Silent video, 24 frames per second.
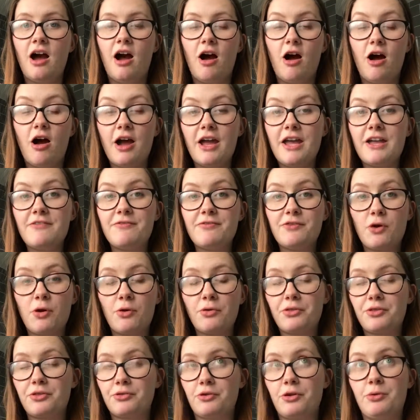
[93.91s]
I've
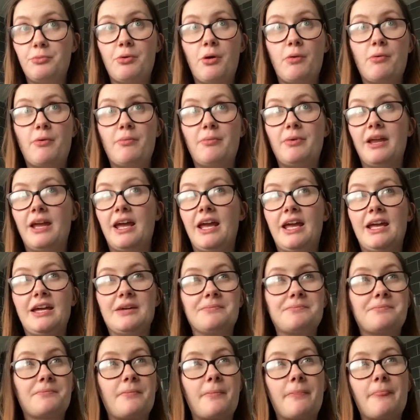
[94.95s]
gone through
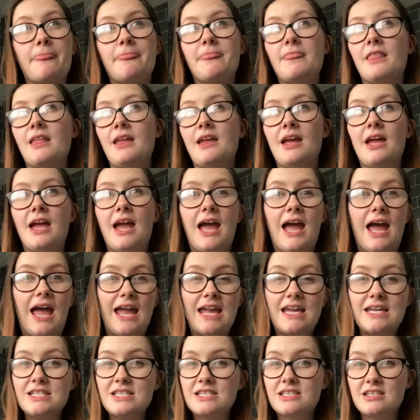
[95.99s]
probably
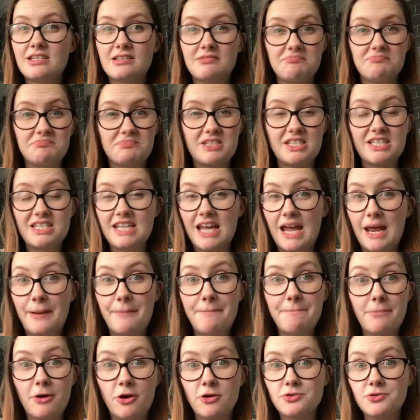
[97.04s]
8 to
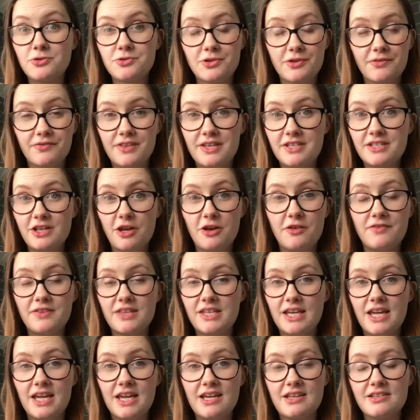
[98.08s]
10 bottles of this over the
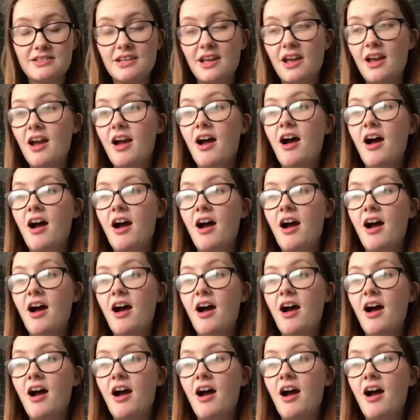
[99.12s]
years.